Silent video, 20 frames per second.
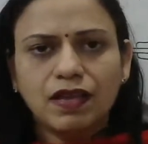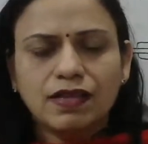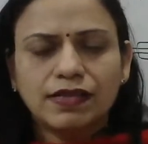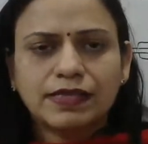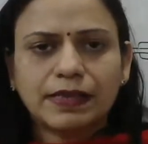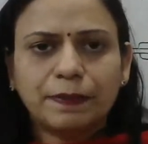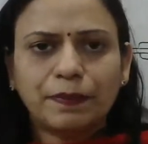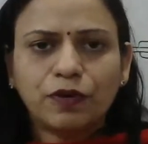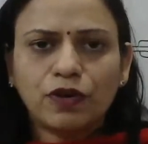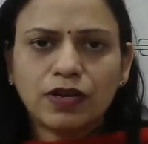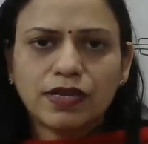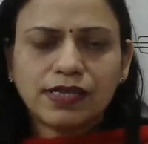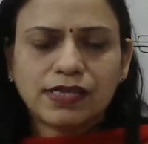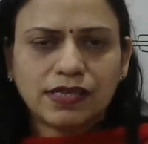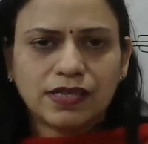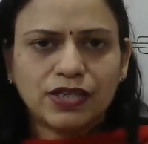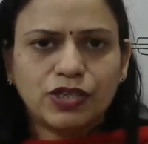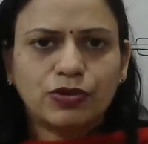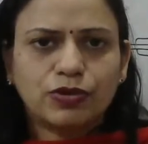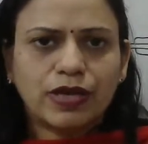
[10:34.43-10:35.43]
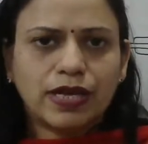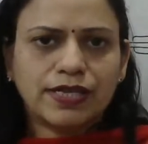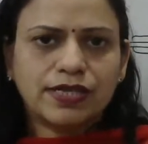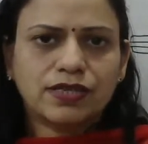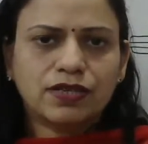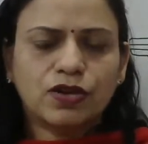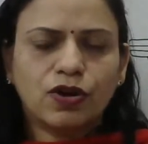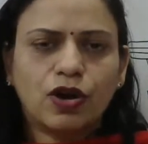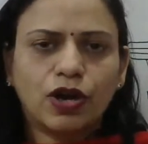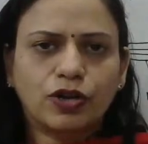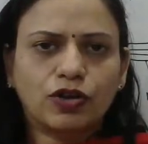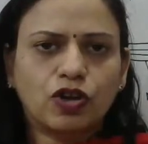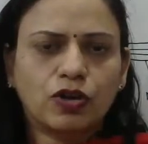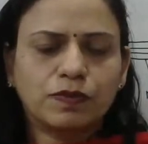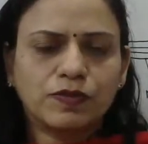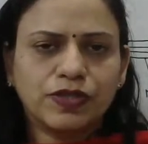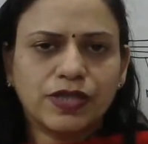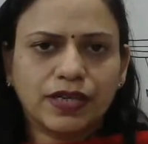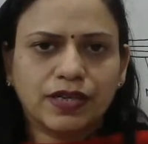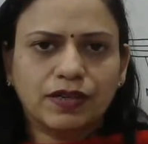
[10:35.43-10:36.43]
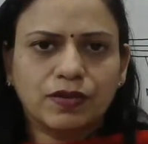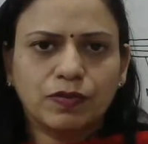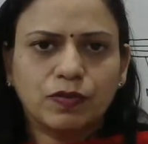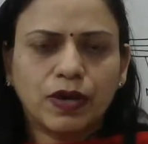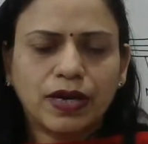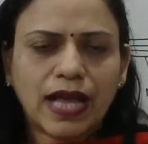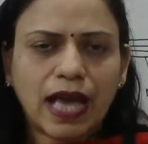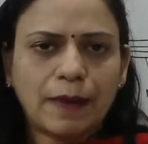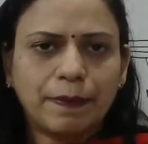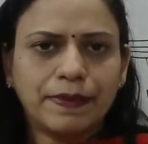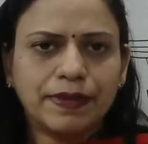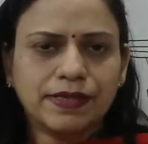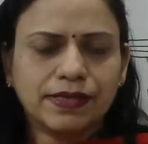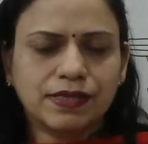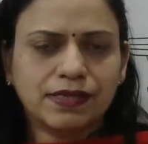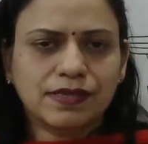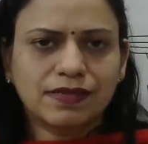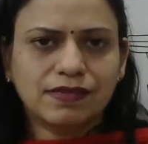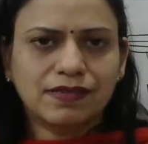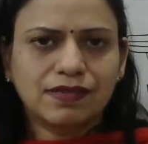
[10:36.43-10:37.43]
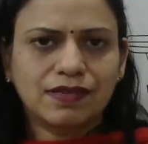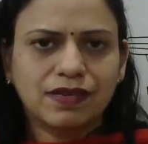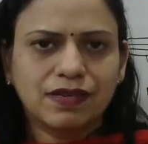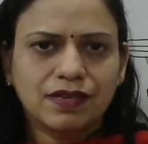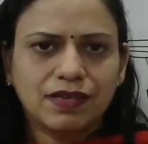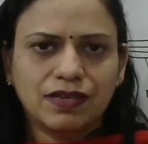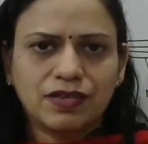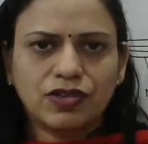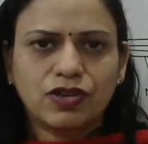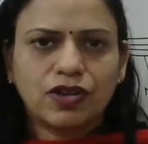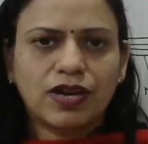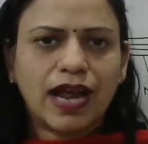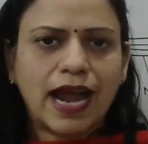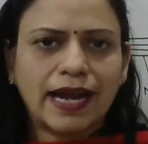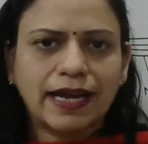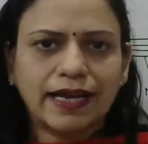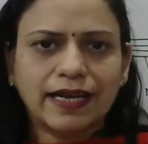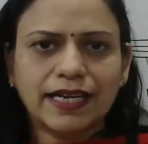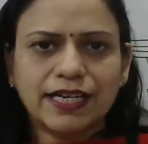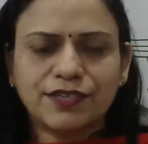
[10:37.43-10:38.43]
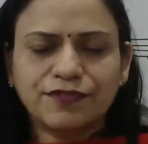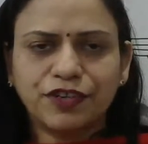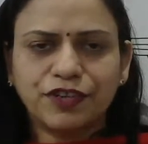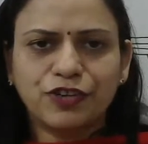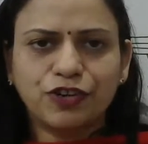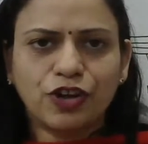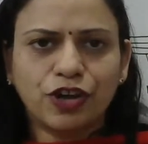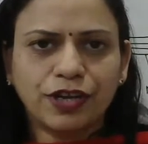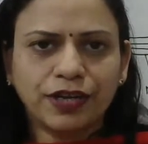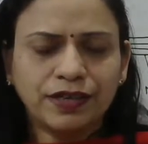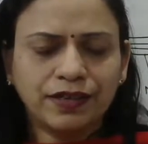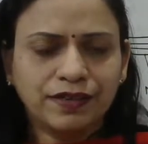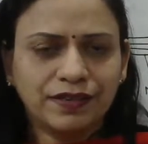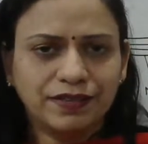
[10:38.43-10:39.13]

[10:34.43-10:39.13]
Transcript: Suppose you touch a hot object. What happens? Your hand gets withdrawn.